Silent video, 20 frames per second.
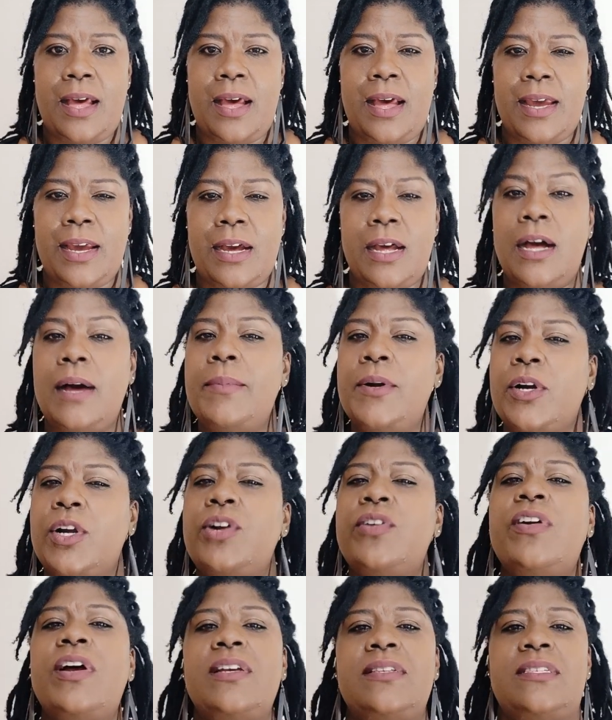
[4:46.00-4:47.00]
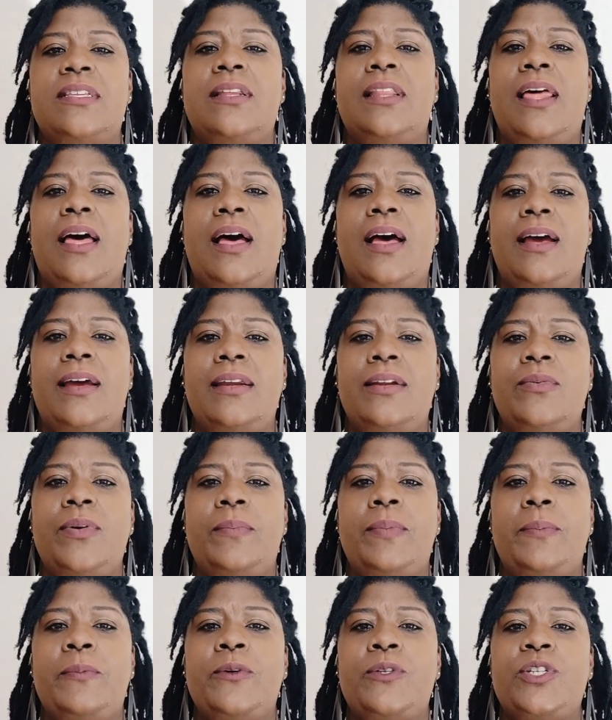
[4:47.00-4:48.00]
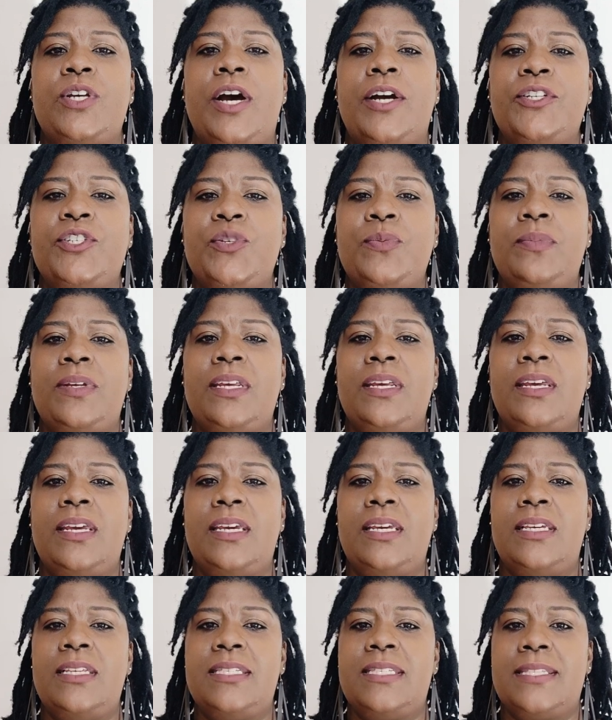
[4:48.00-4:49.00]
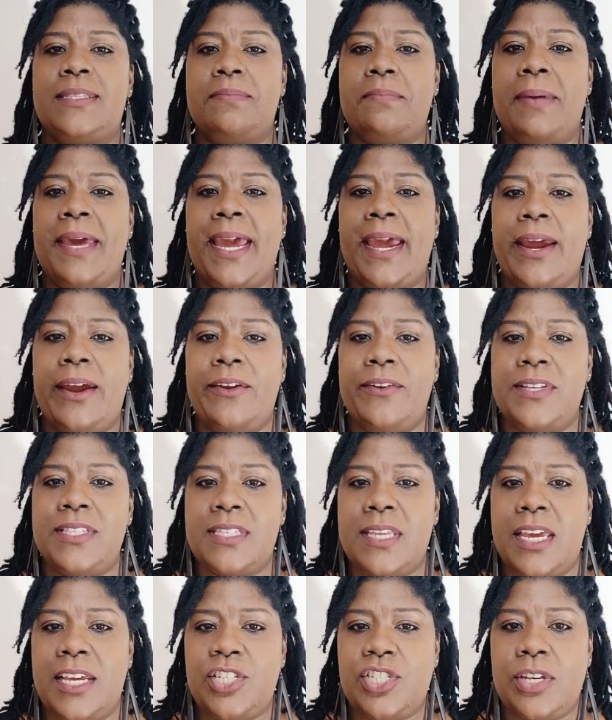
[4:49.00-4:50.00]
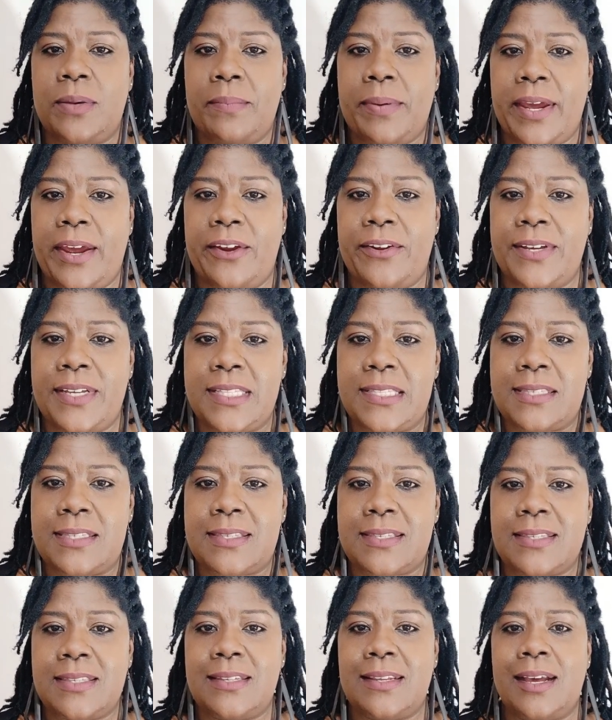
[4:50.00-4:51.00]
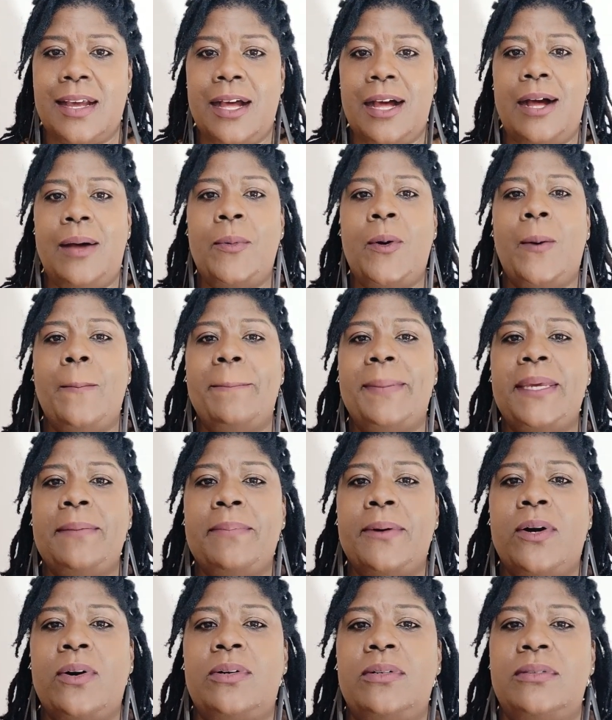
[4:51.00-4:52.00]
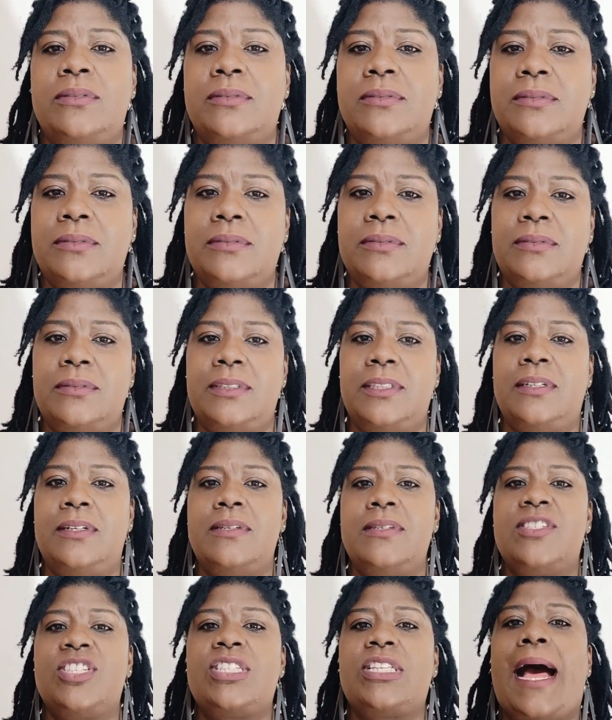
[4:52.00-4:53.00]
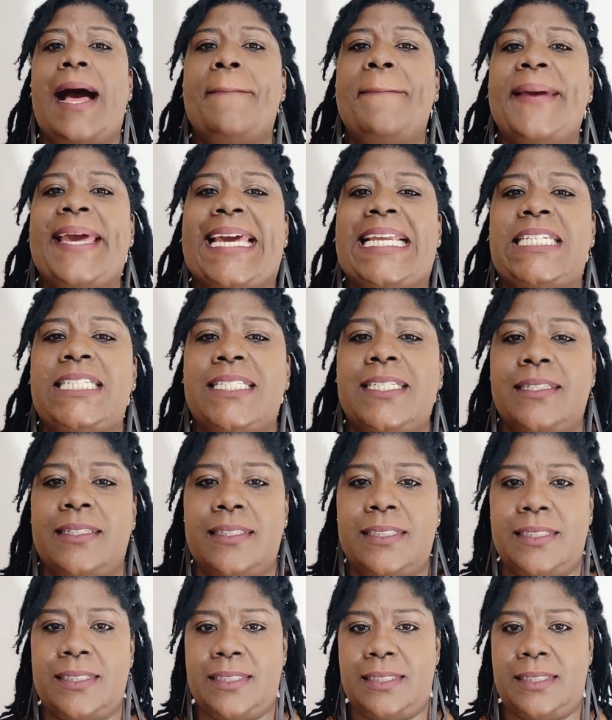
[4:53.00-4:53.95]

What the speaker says: I come across a lot when people talk to me is parents, Haitian parents. Come on, people. Stop it.